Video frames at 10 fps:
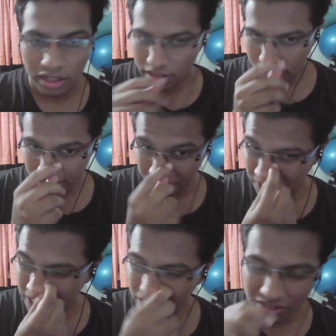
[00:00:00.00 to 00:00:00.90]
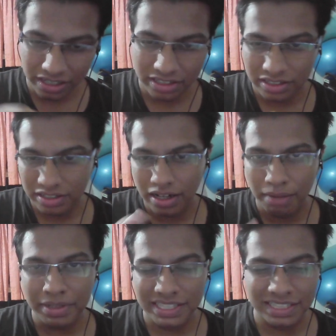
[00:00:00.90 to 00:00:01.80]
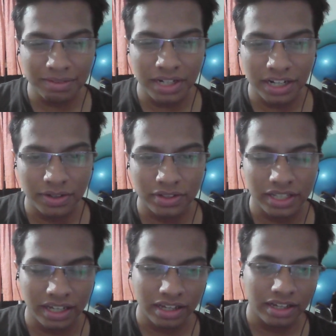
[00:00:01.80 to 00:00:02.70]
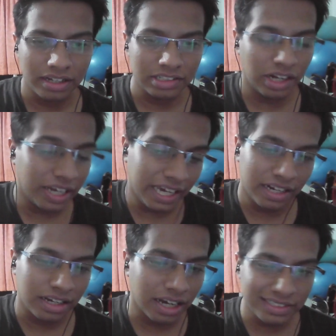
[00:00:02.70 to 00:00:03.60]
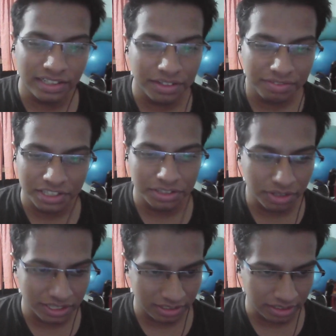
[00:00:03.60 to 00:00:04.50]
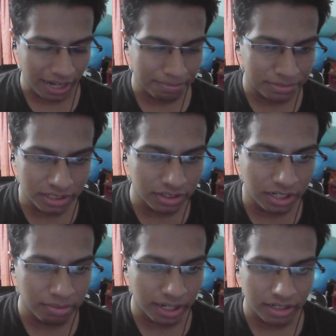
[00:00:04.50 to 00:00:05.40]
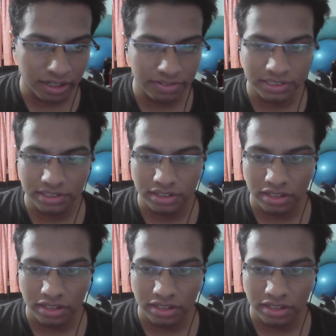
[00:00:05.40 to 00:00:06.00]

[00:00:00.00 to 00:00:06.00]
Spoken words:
they both look a bit similar, don't they? So again, casting of the show is absolutely magnificent.